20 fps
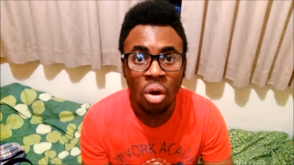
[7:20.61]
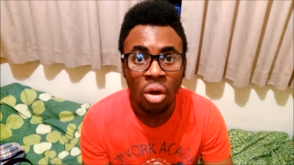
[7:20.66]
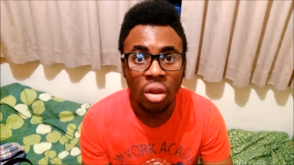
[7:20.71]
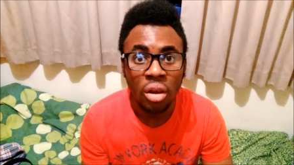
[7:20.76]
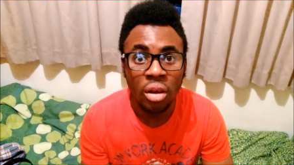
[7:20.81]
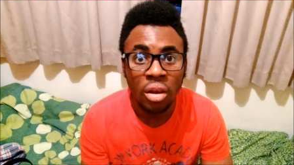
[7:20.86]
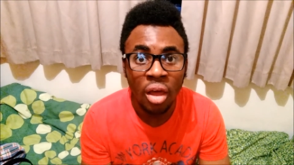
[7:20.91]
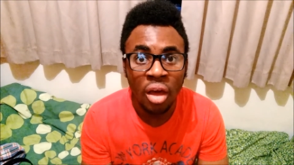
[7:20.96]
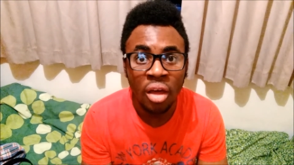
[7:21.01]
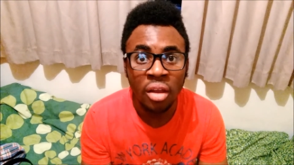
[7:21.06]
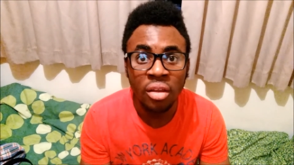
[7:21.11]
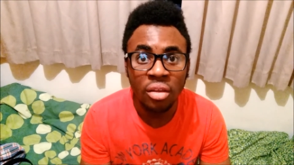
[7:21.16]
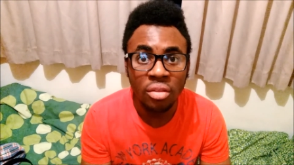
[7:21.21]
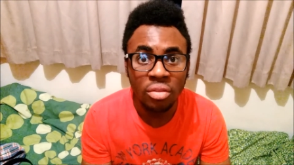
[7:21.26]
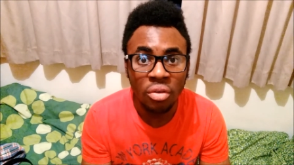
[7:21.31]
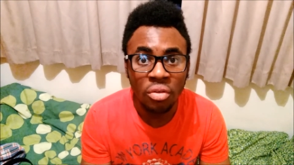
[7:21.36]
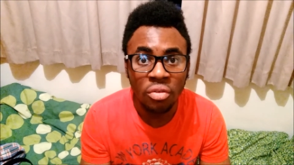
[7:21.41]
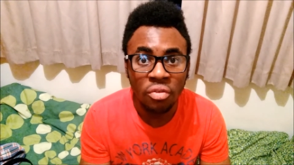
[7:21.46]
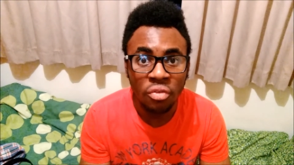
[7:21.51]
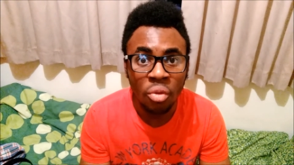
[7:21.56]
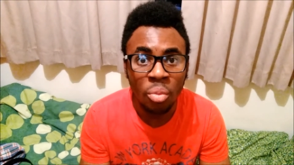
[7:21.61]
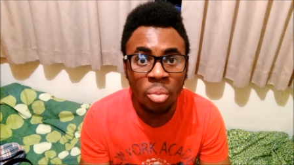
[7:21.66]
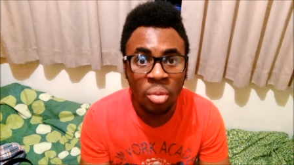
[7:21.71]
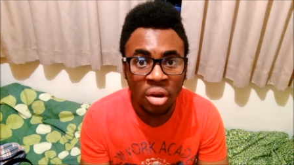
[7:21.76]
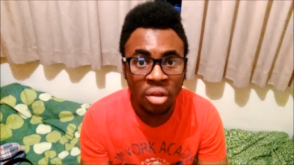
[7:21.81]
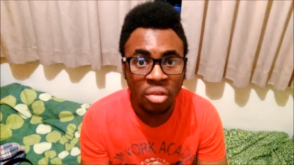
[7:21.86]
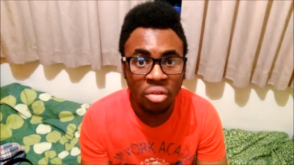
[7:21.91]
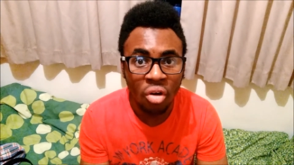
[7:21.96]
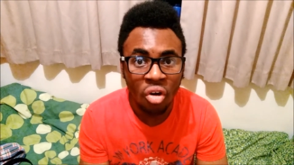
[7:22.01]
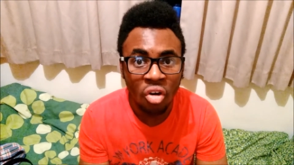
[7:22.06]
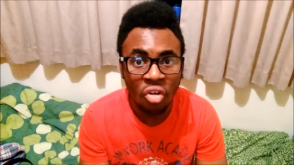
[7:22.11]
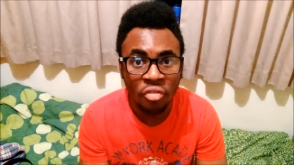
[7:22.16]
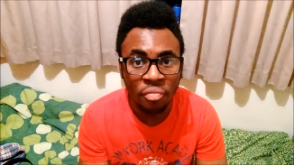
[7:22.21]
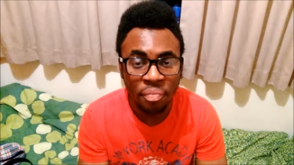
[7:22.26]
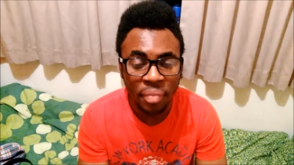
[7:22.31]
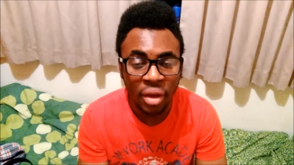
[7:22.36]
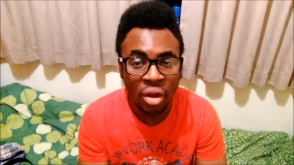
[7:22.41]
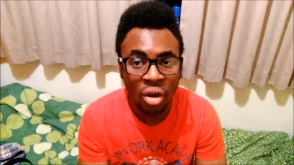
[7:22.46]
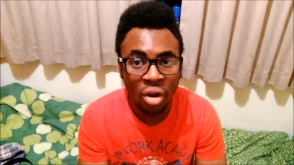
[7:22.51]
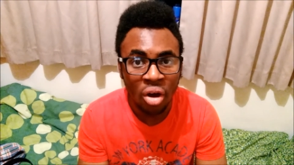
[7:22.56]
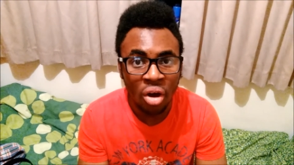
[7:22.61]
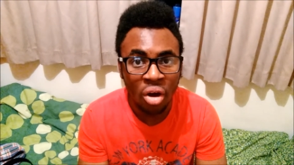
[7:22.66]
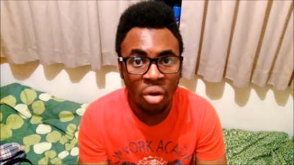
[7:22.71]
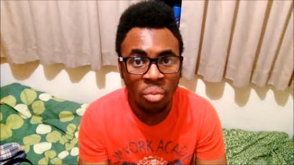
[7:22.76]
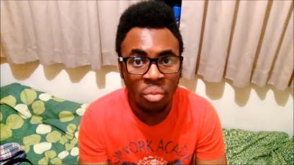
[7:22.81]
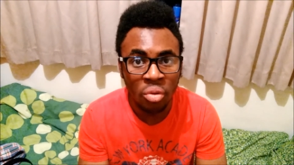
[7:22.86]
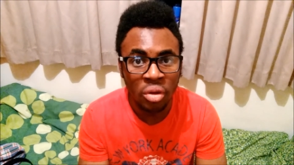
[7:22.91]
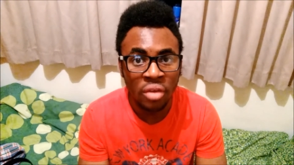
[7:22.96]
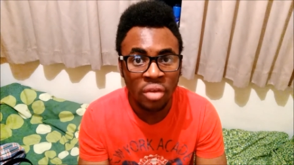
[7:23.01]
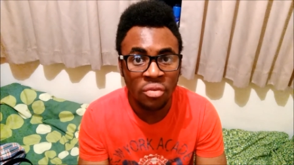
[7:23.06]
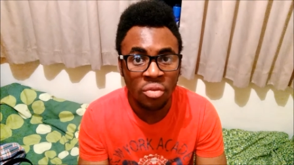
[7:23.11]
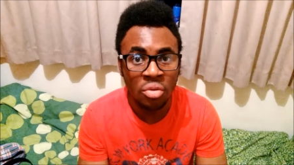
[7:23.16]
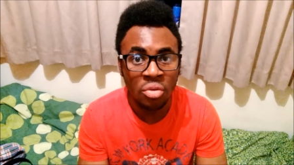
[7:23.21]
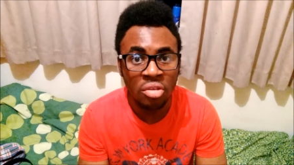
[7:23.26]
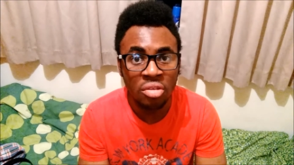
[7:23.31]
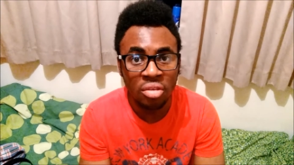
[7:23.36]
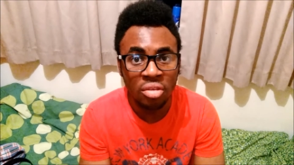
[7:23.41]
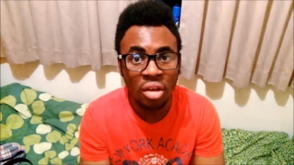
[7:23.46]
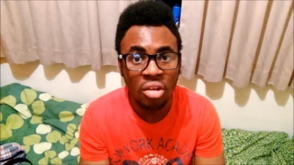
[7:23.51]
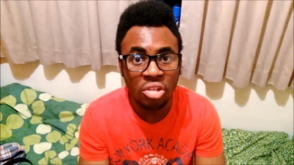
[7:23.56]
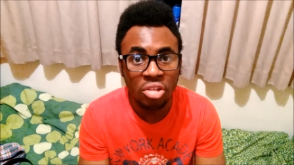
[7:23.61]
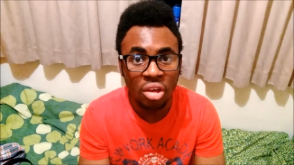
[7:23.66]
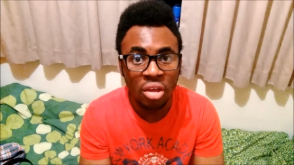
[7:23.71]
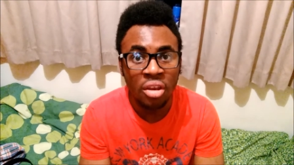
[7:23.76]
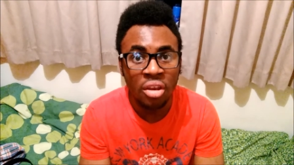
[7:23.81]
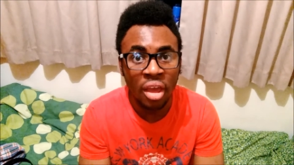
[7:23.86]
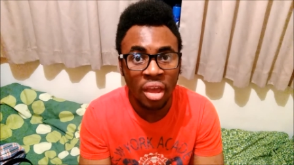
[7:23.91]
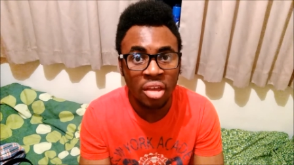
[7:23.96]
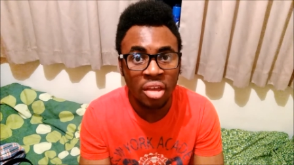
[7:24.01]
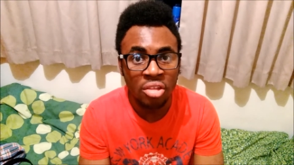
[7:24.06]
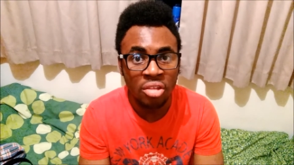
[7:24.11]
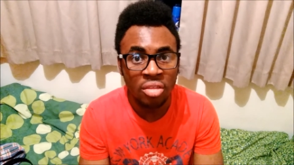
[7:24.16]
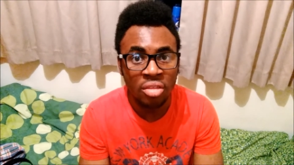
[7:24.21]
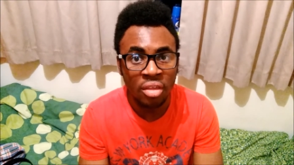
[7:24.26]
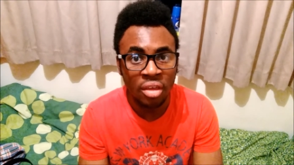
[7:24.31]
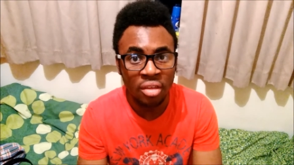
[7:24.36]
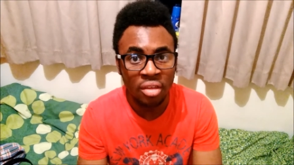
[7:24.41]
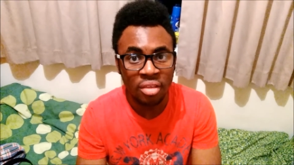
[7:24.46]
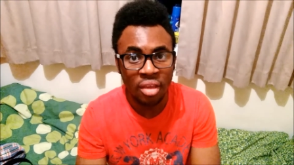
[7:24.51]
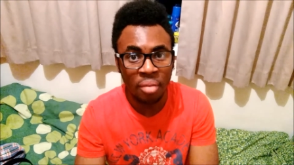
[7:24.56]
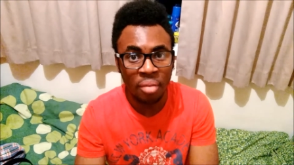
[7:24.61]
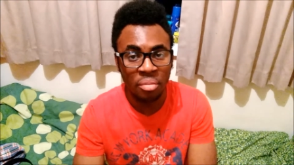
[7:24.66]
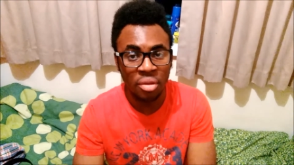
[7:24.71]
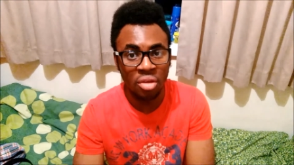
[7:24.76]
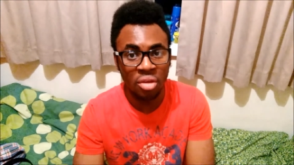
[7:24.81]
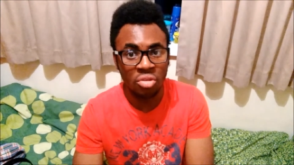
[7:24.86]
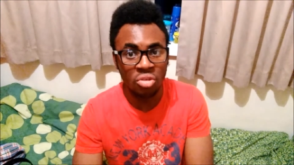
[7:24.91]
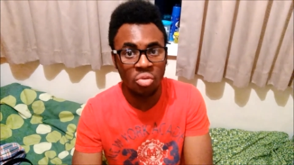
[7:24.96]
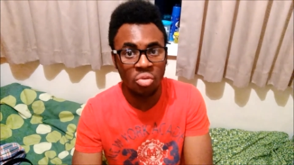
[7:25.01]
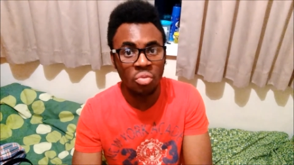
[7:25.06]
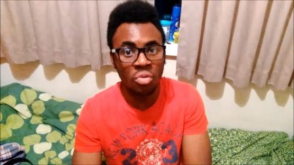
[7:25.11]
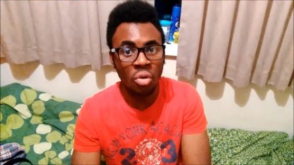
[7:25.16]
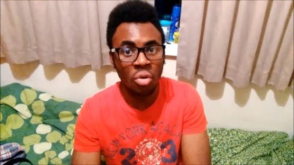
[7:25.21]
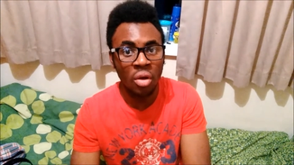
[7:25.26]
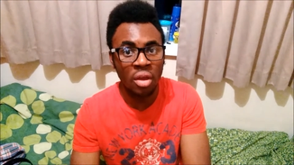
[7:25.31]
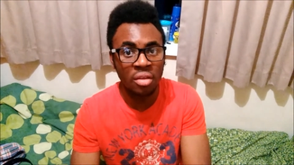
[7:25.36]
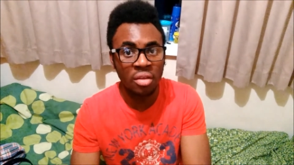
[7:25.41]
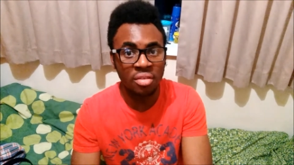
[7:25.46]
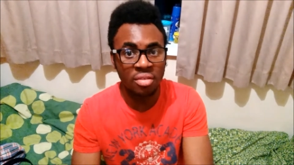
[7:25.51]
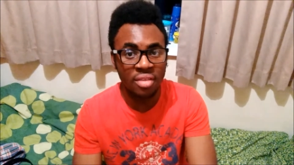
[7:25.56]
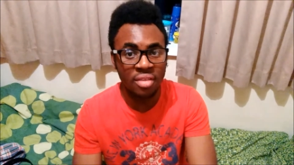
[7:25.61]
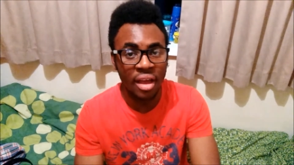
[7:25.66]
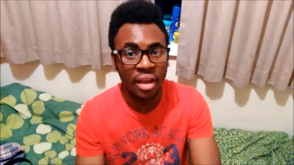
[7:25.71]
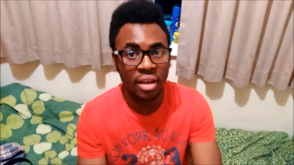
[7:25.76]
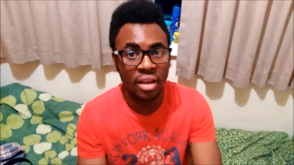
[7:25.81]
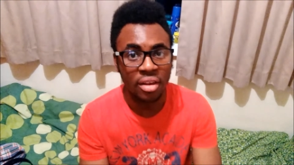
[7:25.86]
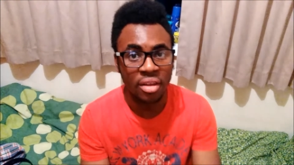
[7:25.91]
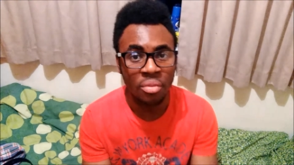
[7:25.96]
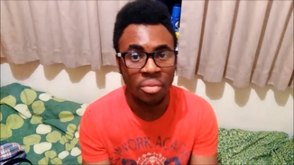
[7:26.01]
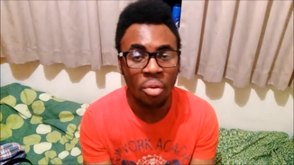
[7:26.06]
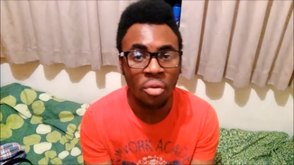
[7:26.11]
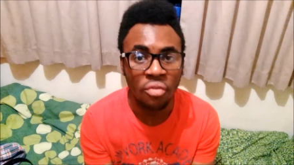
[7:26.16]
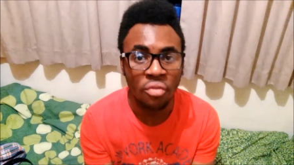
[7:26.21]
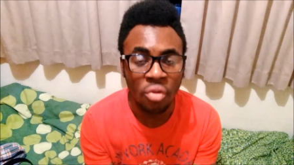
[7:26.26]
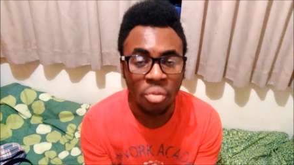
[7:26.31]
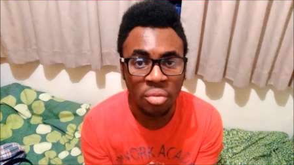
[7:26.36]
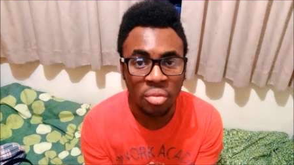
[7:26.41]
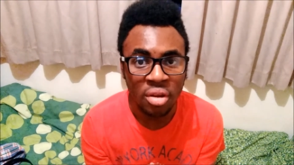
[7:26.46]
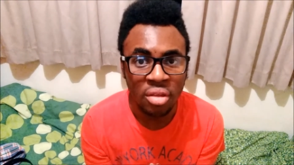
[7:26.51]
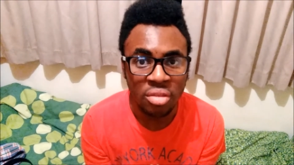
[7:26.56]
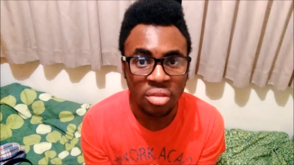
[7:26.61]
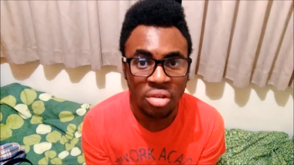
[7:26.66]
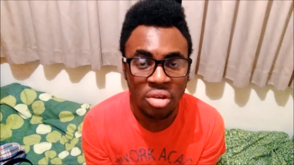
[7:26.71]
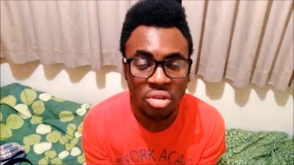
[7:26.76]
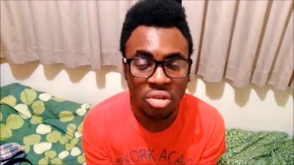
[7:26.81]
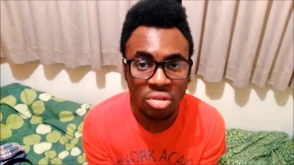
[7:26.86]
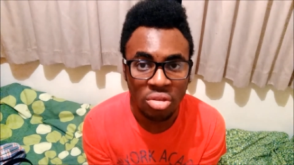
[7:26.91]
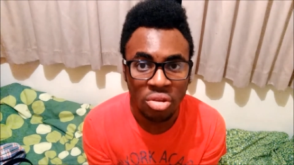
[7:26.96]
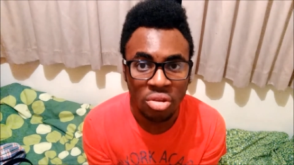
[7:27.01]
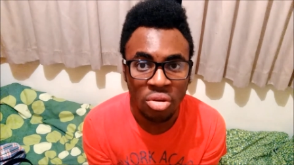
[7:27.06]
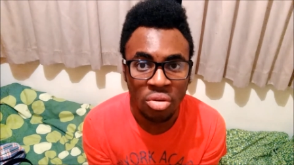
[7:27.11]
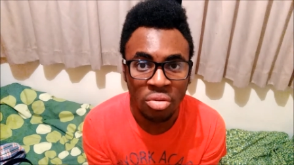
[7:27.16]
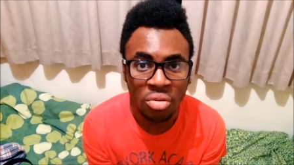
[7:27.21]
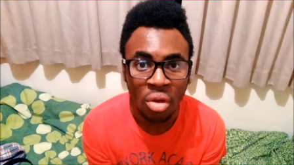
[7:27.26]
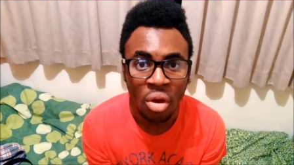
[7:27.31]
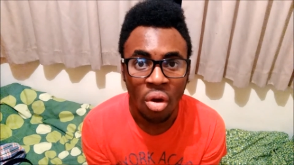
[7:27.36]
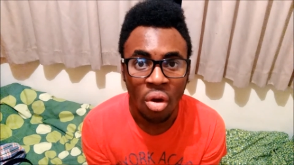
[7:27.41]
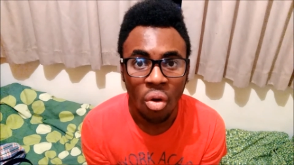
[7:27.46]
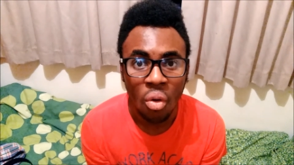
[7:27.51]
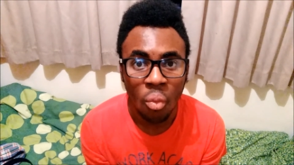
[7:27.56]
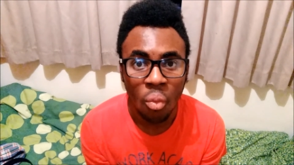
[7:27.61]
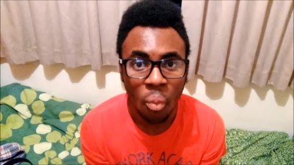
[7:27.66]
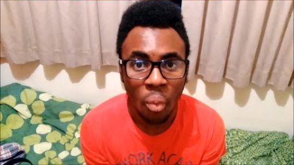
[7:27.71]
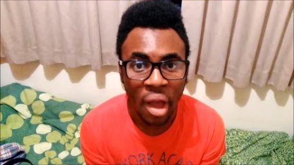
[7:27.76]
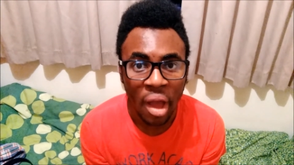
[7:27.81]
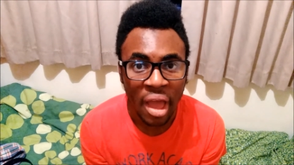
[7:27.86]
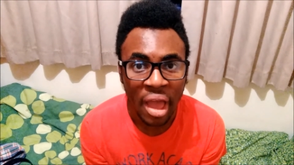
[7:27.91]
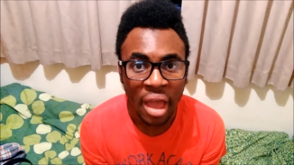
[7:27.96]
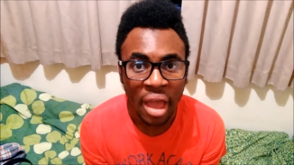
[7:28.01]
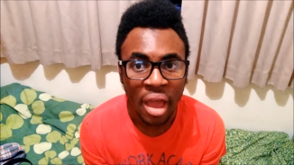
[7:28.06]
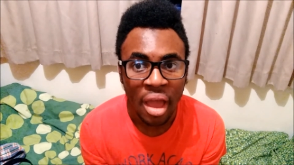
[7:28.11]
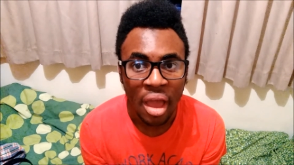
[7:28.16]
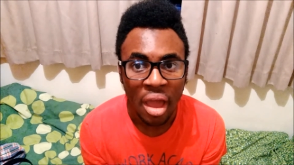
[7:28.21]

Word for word: learning those formulas off by heart will give you such an edge in the exam, because you will know exactly what formulas you need to use where,